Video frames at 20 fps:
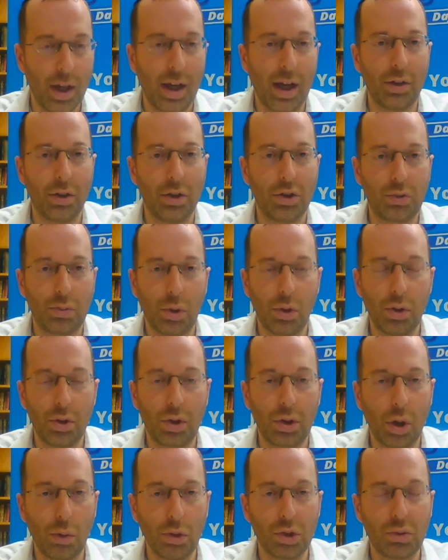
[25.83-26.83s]
And the
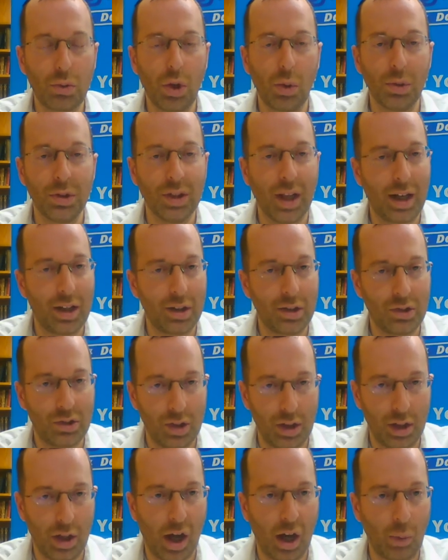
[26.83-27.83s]
Torah scroll was not in the
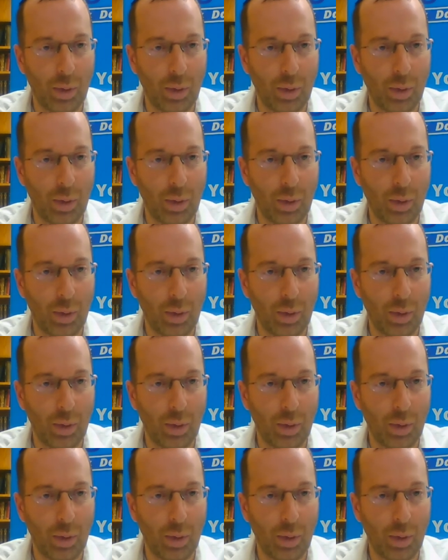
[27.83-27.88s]
synagogue.